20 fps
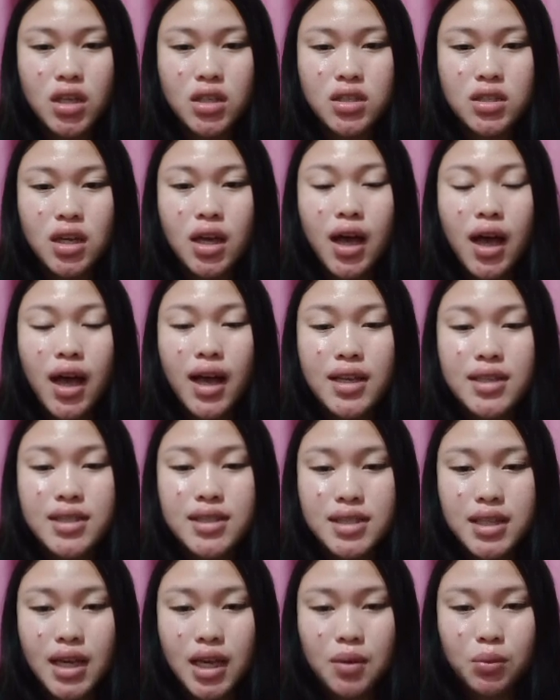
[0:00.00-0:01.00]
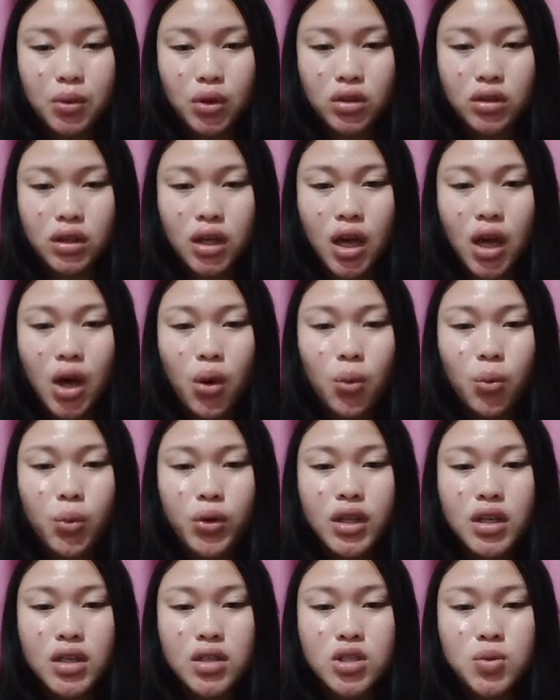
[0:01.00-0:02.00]
as unstable,
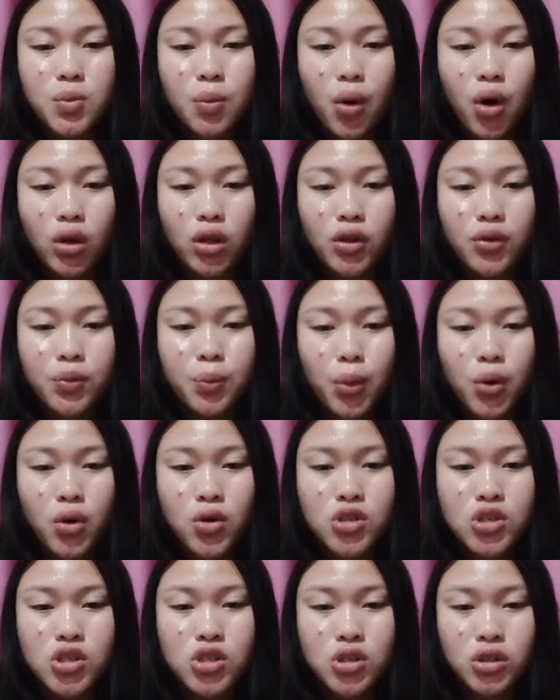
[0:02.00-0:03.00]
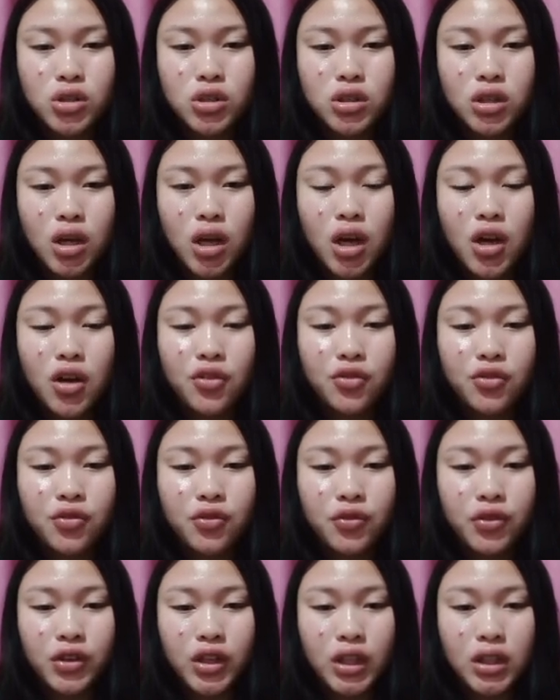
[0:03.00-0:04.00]
with a smaller portion
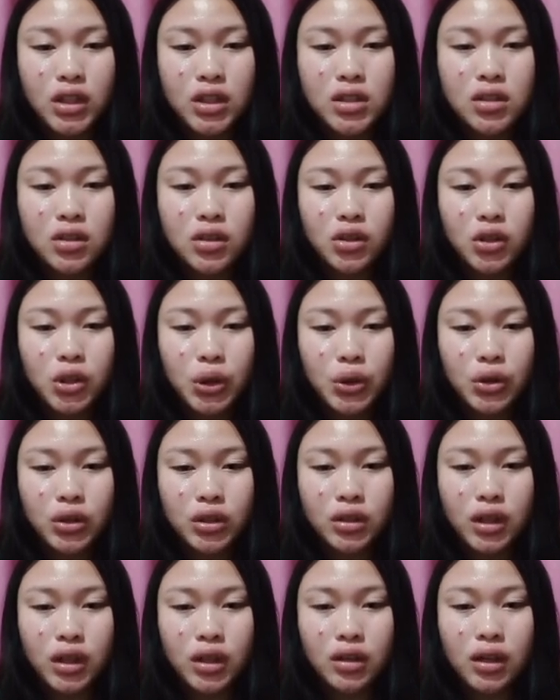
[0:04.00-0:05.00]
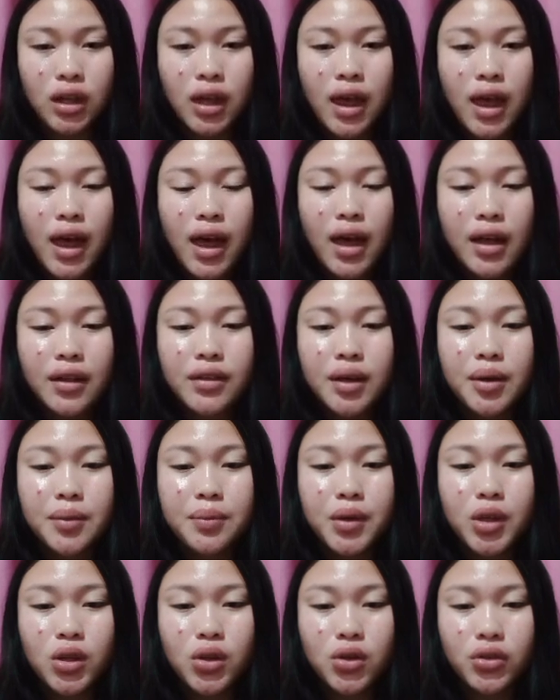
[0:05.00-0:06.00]
feeling neutral and a
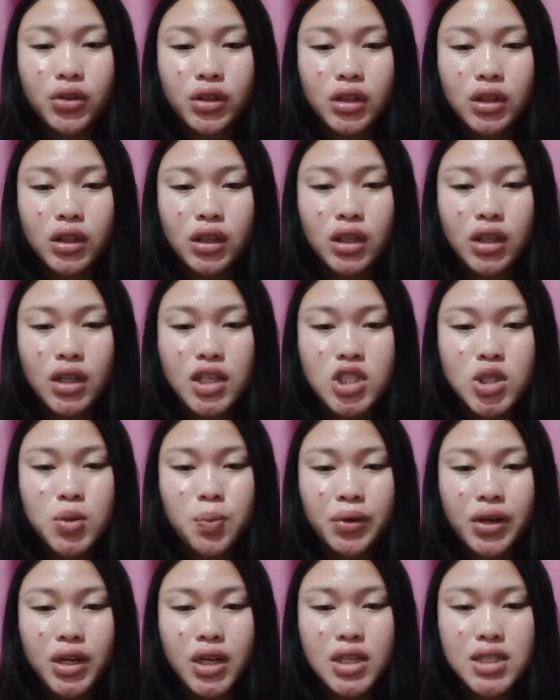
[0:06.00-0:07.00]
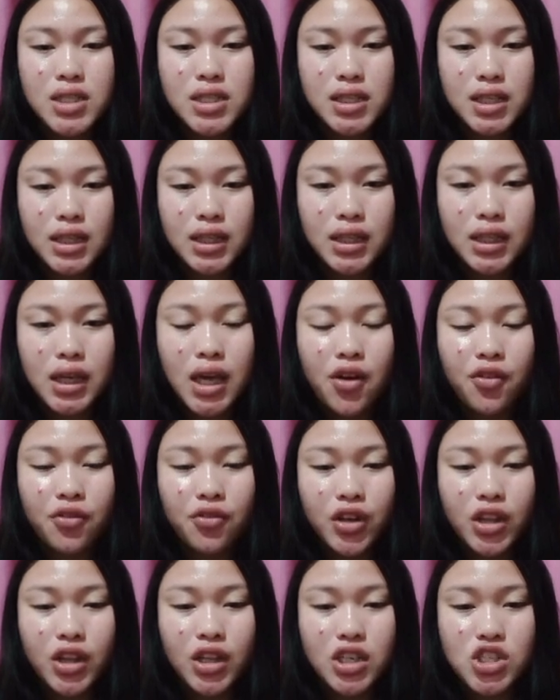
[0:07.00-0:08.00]
minority experiencing
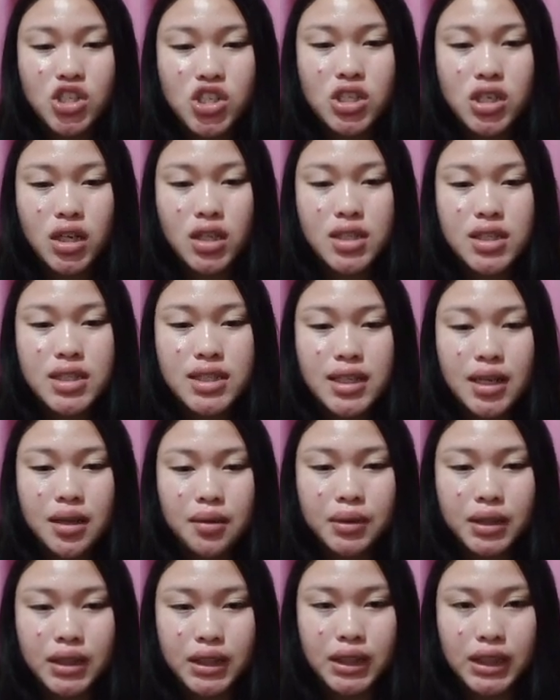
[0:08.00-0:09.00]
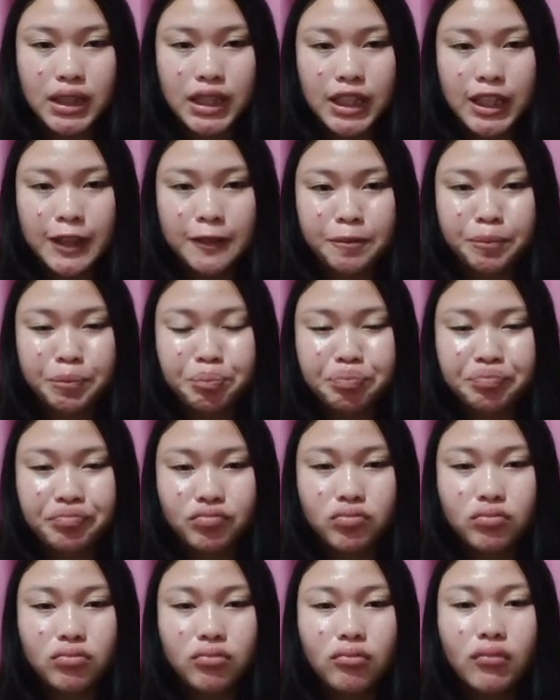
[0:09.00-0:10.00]
financial stability.
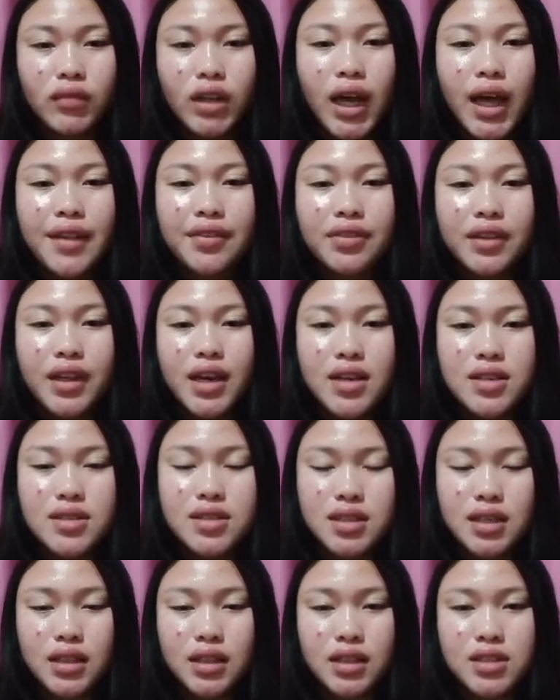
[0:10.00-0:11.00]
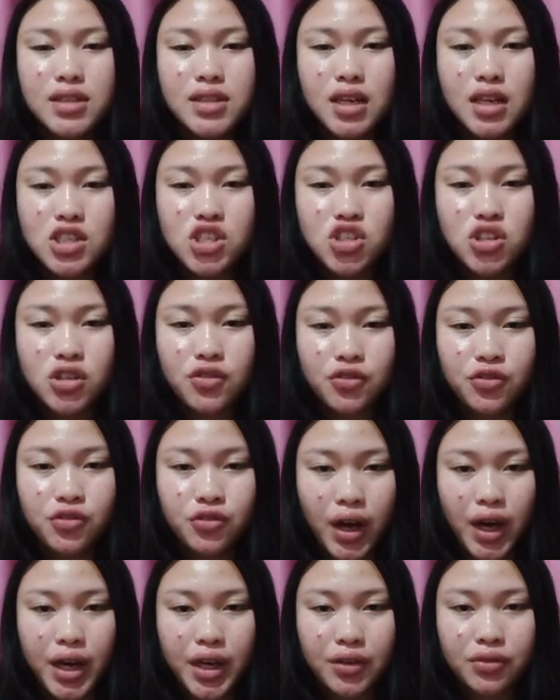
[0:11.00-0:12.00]
And next in section
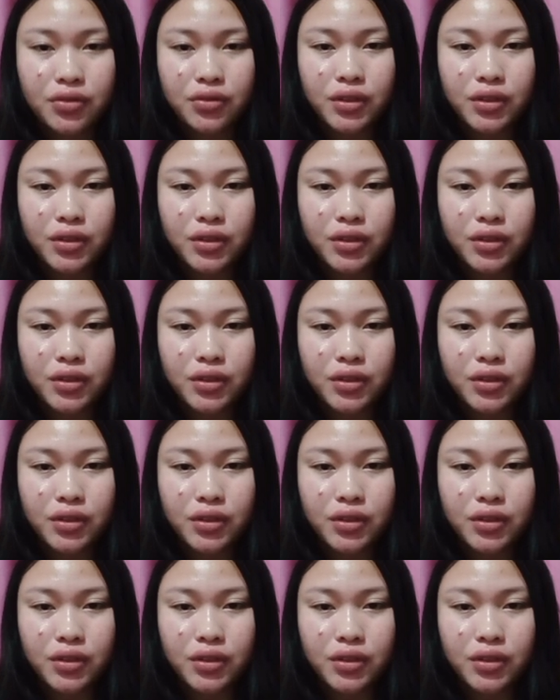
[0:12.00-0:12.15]
5,